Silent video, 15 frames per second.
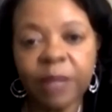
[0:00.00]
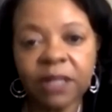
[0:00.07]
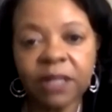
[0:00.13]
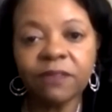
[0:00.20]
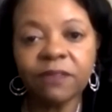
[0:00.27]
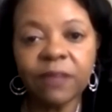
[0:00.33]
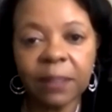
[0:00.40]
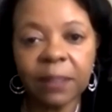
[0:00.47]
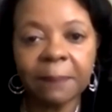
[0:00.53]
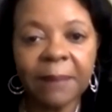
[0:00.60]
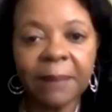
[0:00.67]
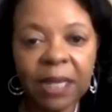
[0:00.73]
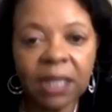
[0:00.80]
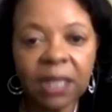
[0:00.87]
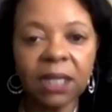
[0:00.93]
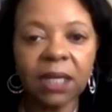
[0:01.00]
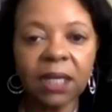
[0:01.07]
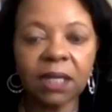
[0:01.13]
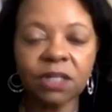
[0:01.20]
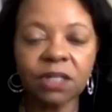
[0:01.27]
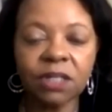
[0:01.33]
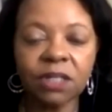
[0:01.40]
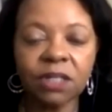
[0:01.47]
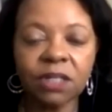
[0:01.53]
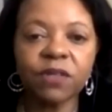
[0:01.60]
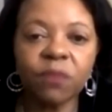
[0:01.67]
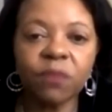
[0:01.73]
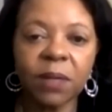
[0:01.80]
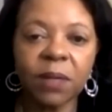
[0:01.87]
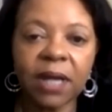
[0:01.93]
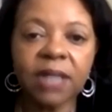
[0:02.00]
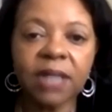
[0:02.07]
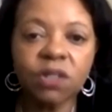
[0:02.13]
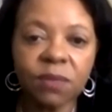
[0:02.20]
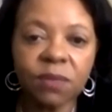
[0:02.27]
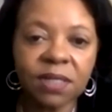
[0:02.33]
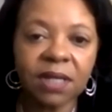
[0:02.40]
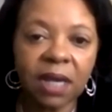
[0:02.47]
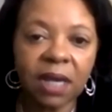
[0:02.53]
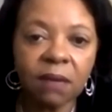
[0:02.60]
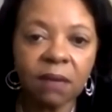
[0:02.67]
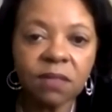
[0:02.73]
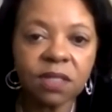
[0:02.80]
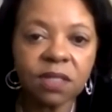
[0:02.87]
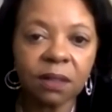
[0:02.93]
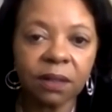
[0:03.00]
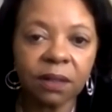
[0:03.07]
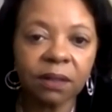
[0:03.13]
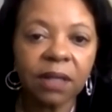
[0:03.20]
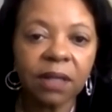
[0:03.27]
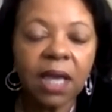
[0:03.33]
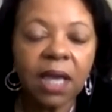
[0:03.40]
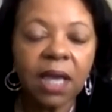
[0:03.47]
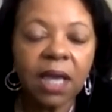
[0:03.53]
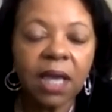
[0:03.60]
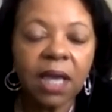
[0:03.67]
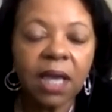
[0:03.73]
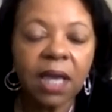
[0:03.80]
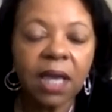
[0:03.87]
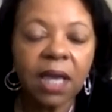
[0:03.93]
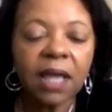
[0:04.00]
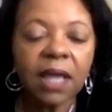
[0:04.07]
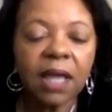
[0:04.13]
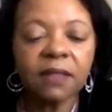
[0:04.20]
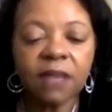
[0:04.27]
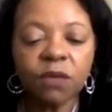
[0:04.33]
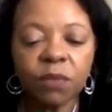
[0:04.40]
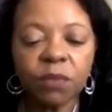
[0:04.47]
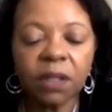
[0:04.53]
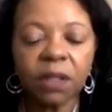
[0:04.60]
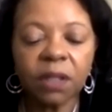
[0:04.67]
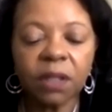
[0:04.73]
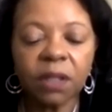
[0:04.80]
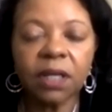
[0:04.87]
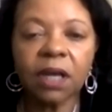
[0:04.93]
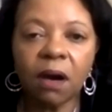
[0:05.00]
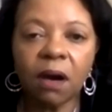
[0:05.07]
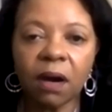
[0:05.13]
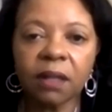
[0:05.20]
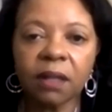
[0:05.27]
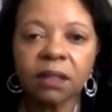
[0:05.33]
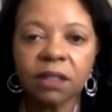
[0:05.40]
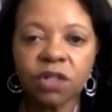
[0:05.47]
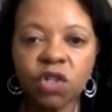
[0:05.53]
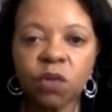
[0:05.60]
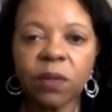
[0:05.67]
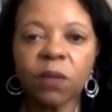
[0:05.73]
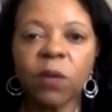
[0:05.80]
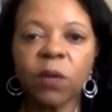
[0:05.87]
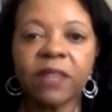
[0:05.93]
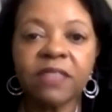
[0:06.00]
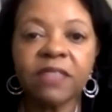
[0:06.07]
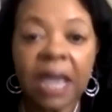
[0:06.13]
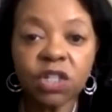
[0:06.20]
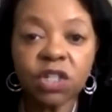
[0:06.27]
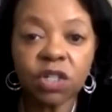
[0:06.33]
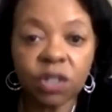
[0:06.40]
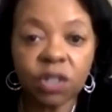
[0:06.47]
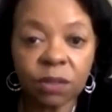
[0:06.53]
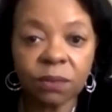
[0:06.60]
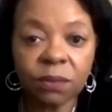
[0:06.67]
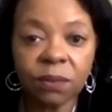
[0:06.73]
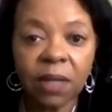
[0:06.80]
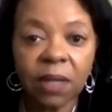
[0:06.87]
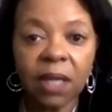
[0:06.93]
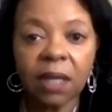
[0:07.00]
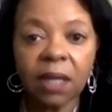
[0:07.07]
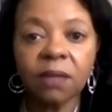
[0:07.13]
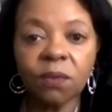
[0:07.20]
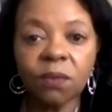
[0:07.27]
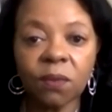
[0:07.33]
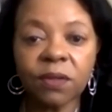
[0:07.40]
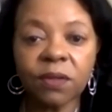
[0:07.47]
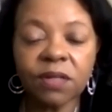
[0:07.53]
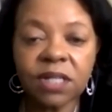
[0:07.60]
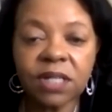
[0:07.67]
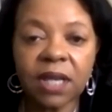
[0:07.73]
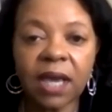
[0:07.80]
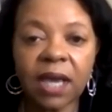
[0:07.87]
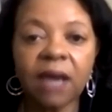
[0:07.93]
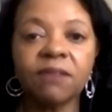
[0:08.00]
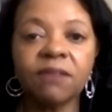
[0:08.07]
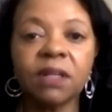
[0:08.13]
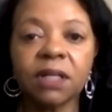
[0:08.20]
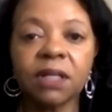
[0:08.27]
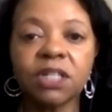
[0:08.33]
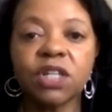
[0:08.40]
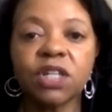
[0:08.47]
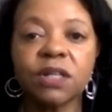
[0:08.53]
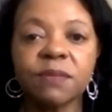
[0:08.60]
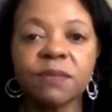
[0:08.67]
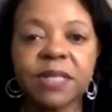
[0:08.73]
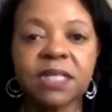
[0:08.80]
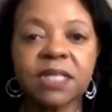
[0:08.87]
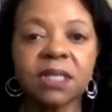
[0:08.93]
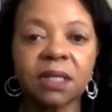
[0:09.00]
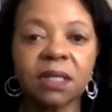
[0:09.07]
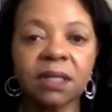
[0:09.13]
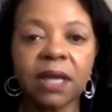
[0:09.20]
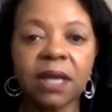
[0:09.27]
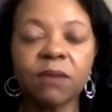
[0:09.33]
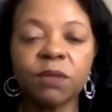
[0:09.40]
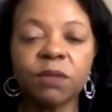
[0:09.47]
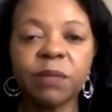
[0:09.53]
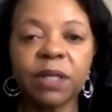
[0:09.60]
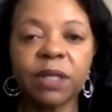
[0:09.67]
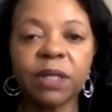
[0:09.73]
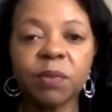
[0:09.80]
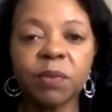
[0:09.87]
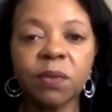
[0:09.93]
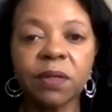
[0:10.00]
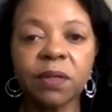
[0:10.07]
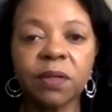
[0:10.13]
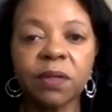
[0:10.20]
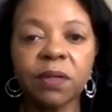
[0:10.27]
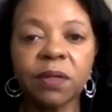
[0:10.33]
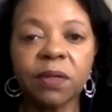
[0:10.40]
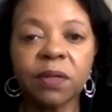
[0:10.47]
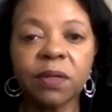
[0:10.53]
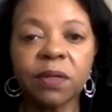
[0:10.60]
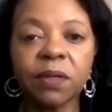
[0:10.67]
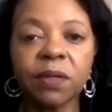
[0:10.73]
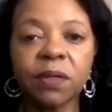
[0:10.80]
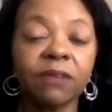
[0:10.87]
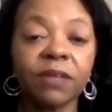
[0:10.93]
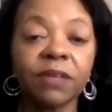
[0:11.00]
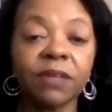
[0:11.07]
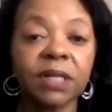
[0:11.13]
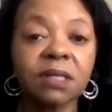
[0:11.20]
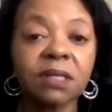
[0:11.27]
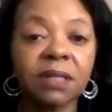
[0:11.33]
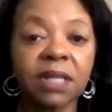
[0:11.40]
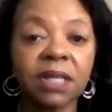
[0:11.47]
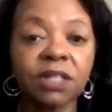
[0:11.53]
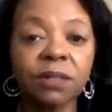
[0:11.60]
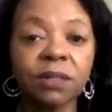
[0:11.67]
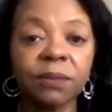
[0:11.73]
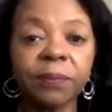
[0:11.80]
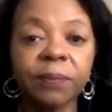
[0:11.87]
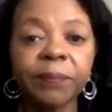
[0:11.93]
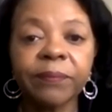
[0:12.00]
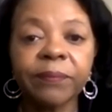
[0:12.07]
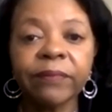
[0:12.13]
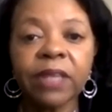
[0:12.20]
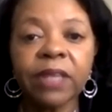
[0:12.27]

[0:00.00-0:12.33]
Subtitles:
to benefit me in terms of what I do as a counselor, that they really are doing what they need to do in order to have the legitimacy that would be important for whatever it is that they do.